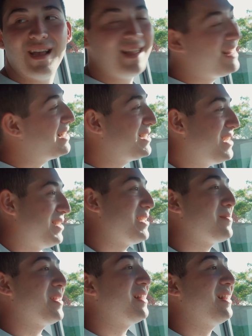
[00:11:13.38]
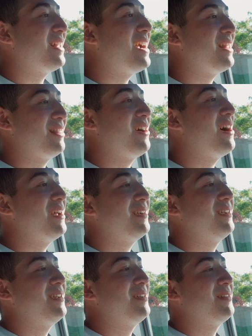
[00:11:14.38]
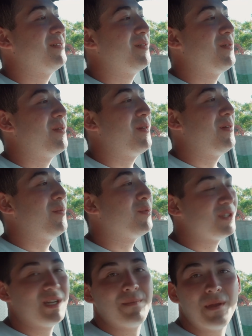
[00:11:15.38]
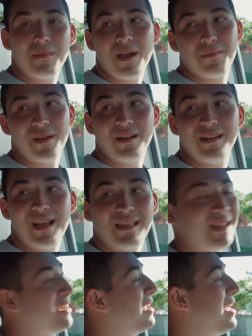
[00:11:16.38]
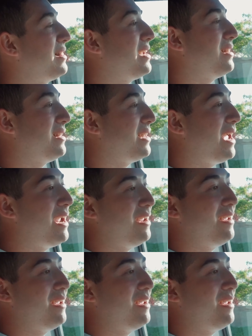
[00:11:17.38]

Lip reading: And that's not something that I thought was going to be my opinion at the end of the day.